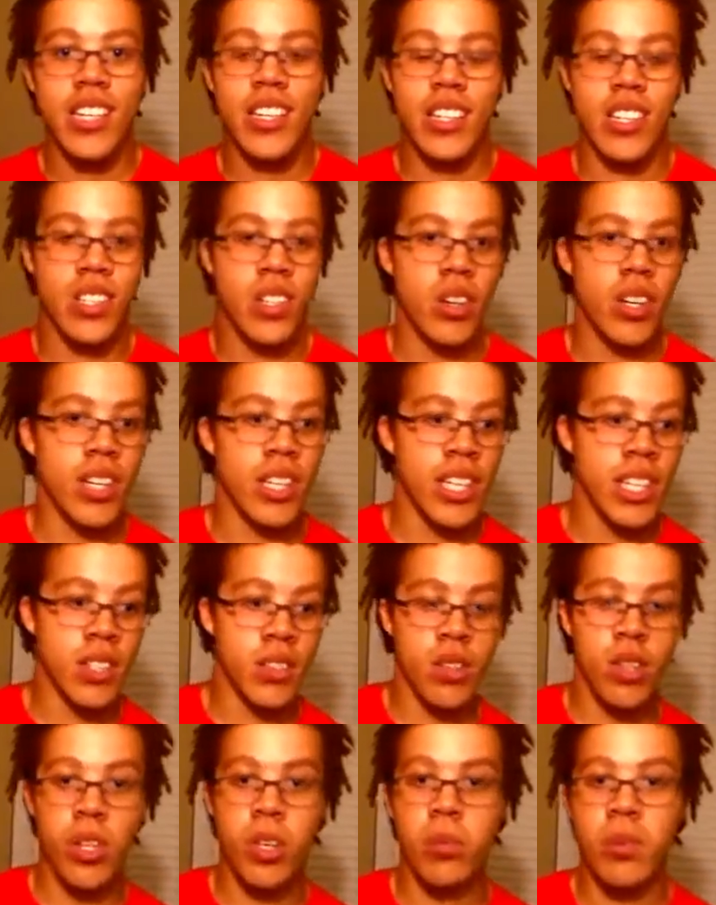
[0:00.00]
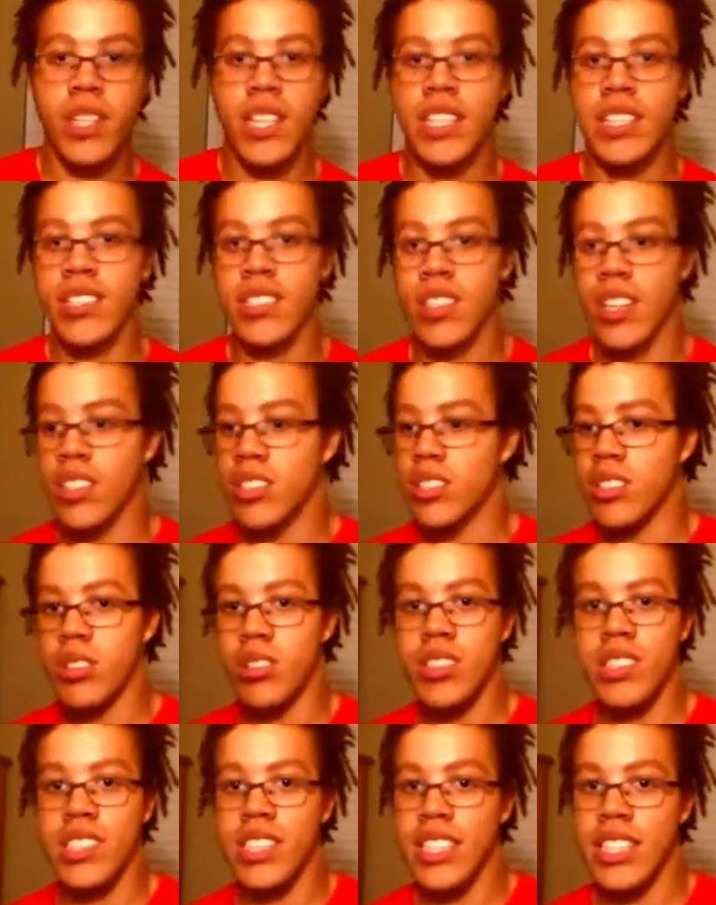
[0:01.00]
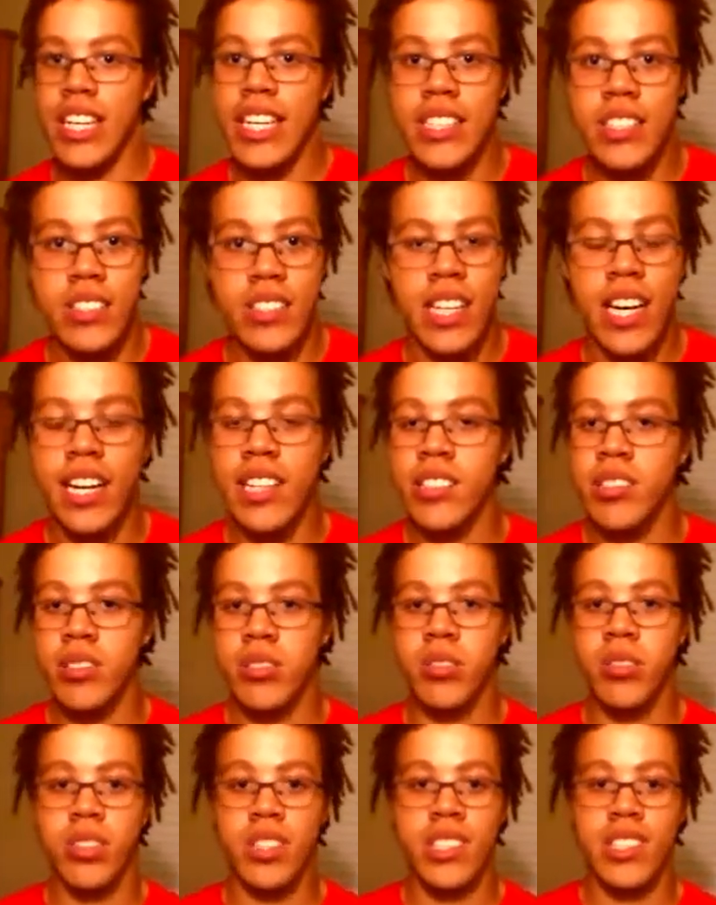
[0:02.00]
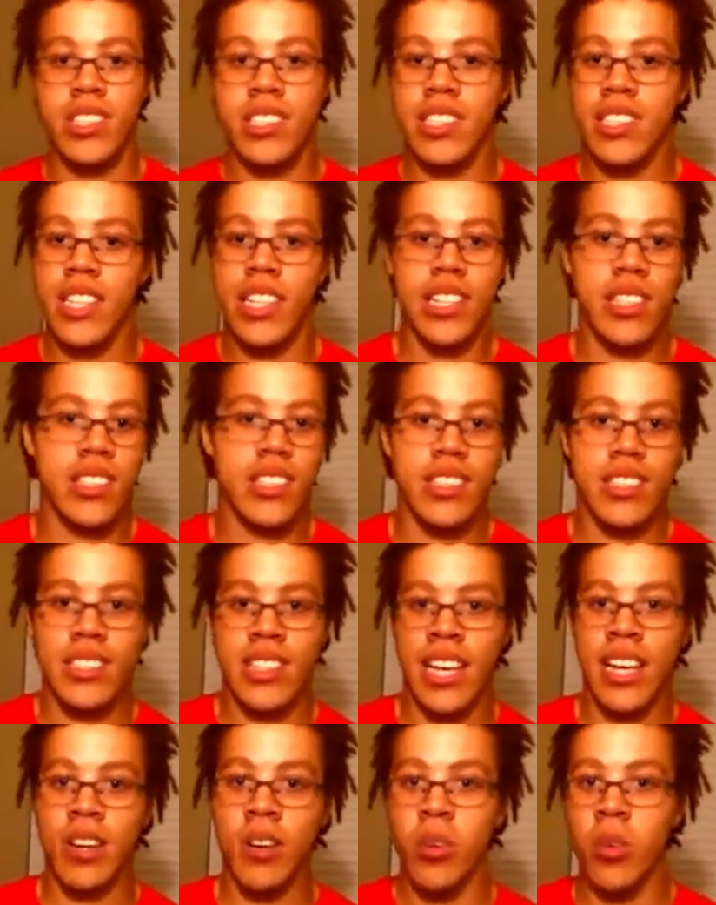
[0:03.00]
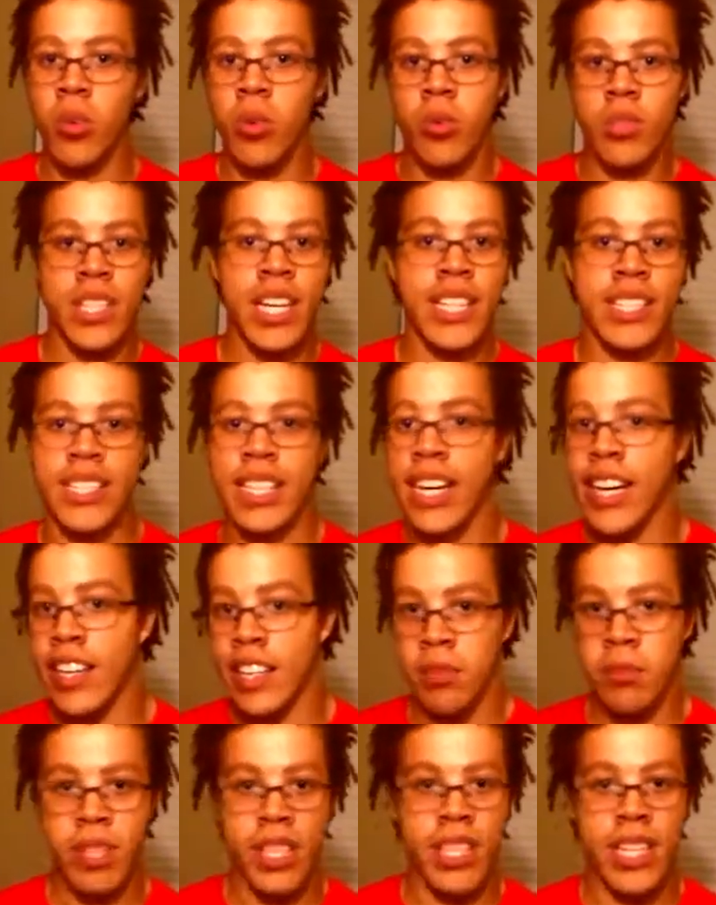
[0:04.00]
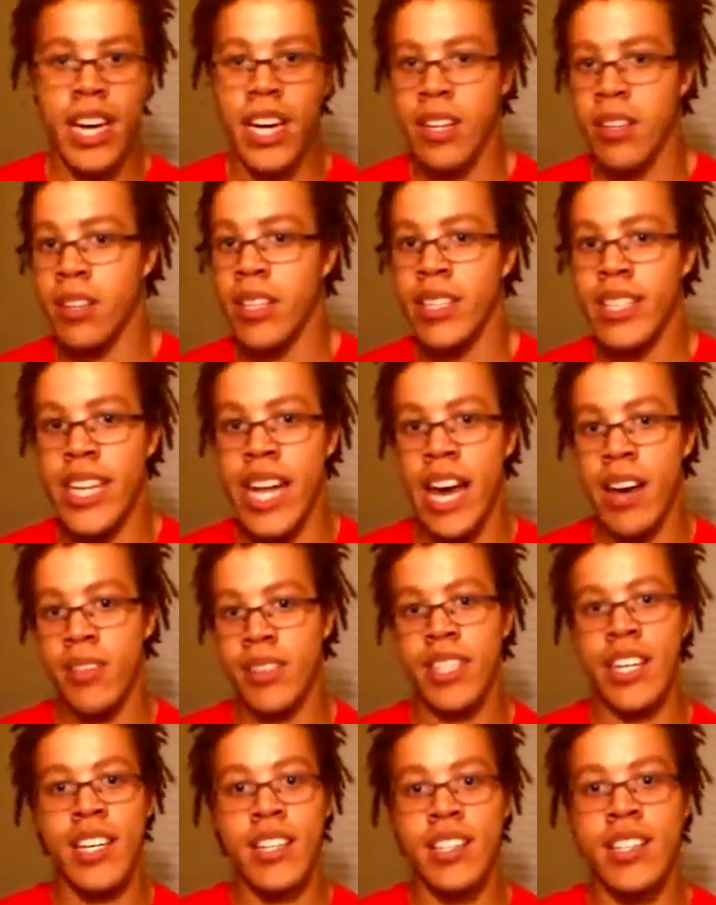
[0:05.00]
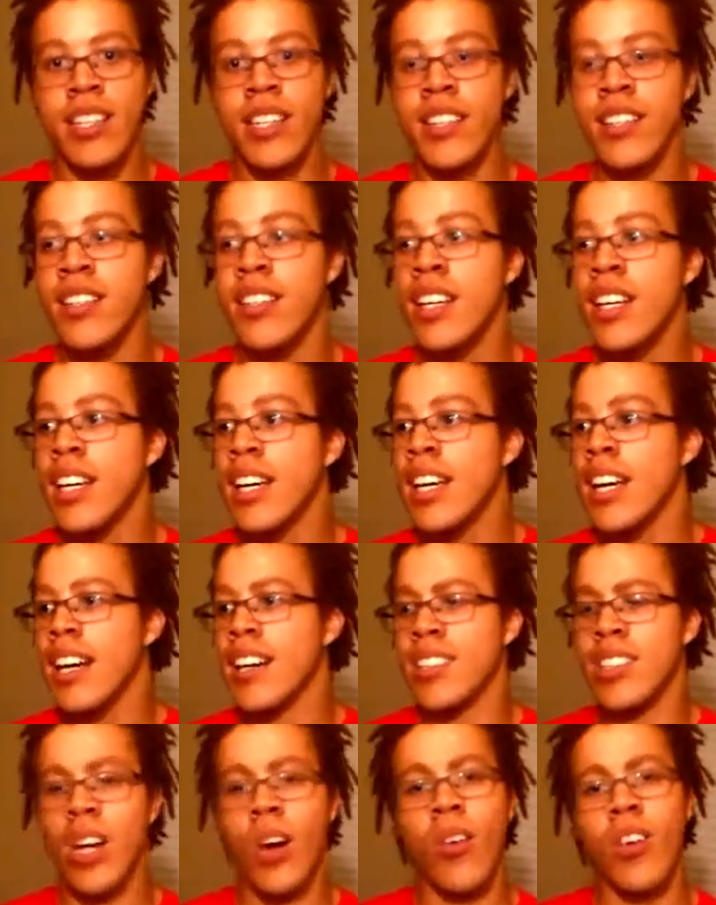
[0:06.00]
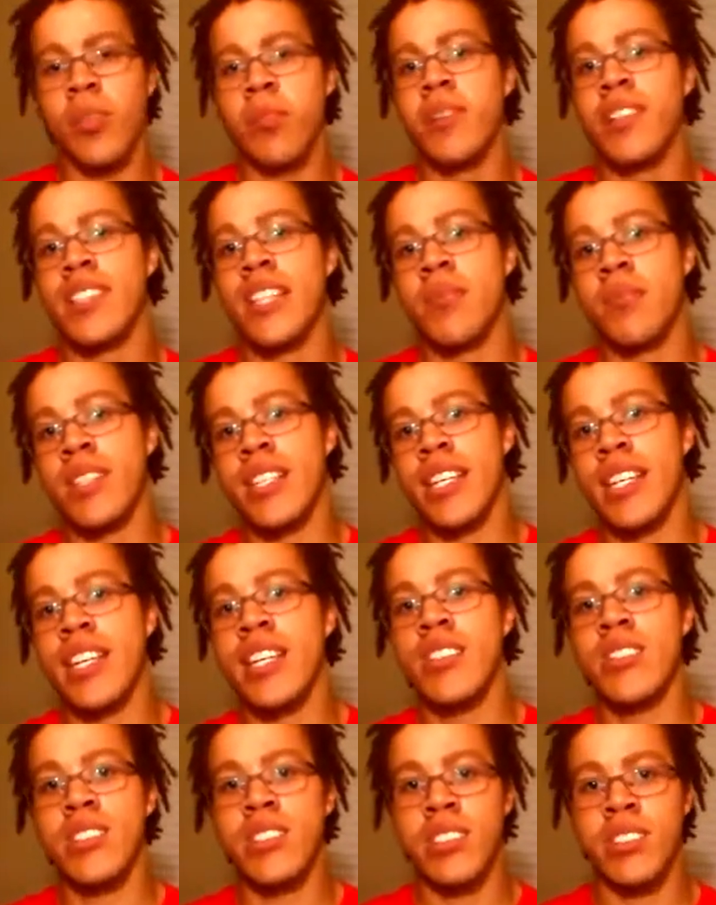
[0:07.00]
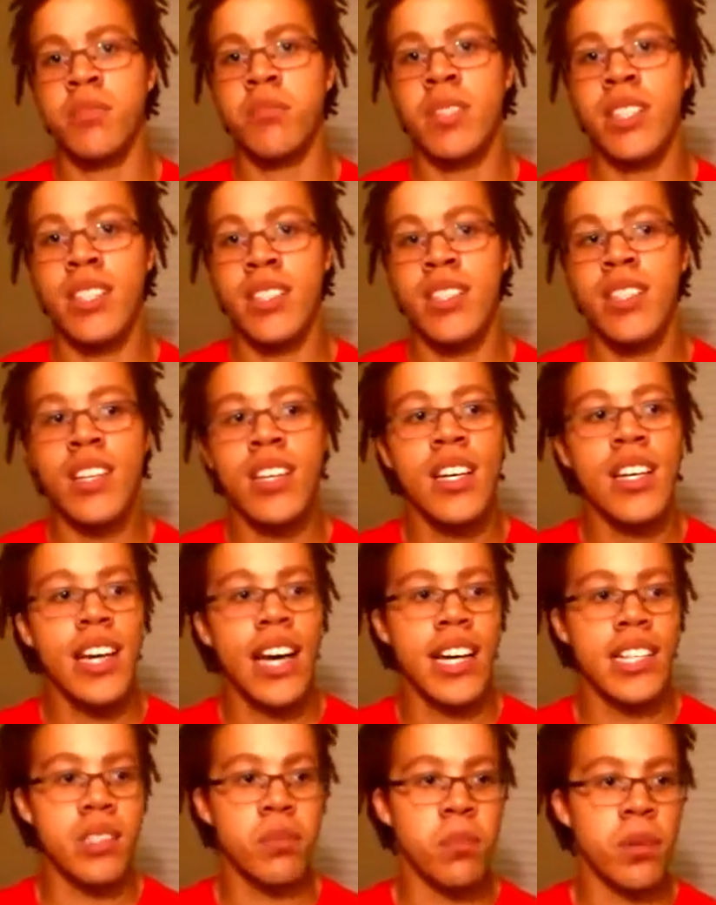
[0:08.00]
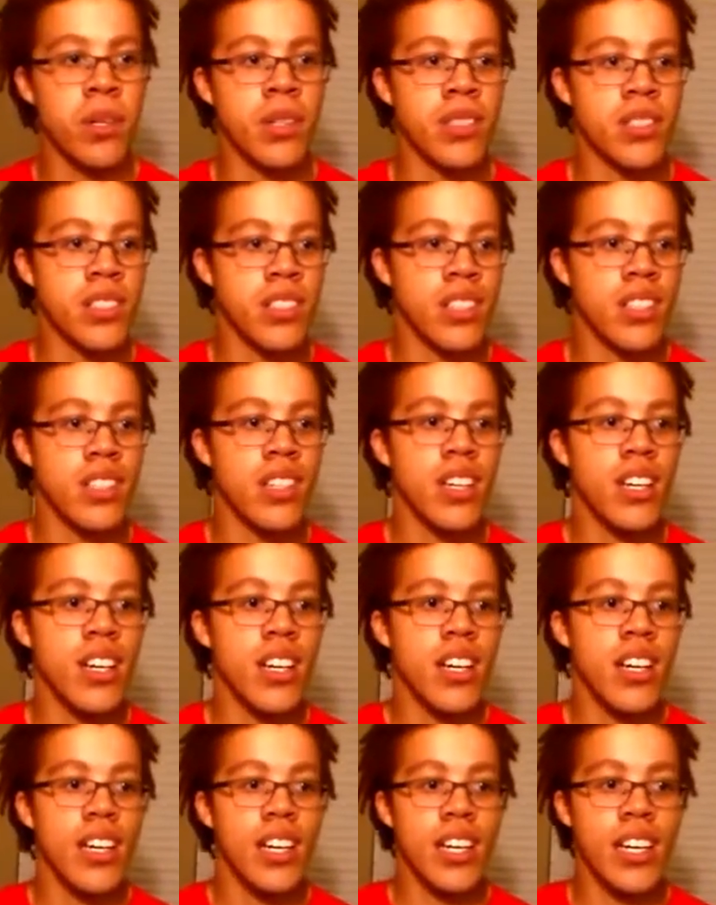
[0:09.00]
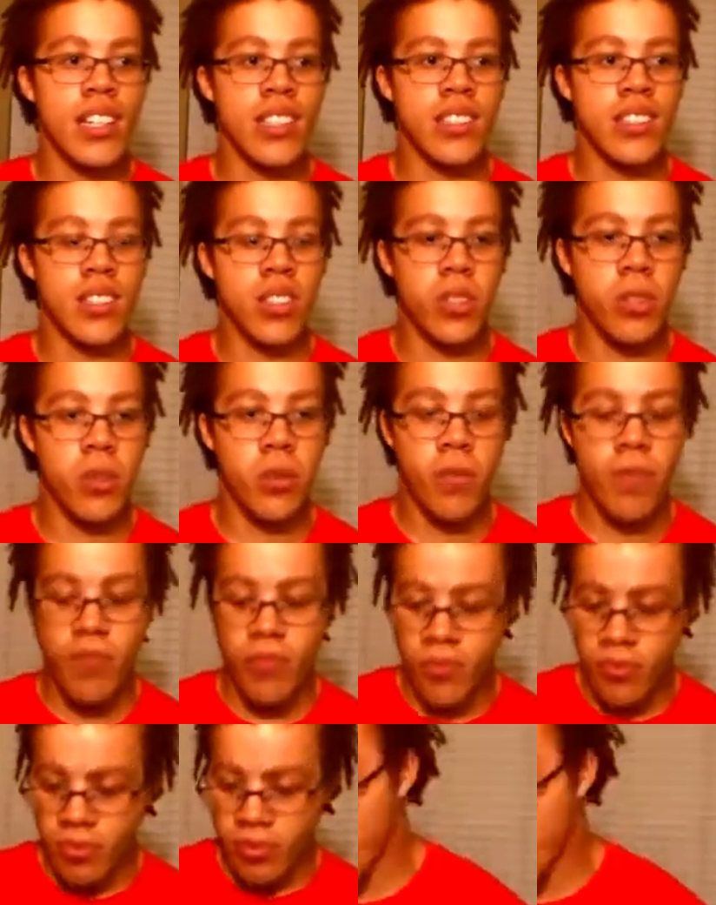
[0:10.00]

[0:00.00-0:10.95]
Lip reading: you know, a hero, but then he's also a teenager in high school, and it's like that whole dichotomy and how to navigate that has always been something that interested me as a person. And so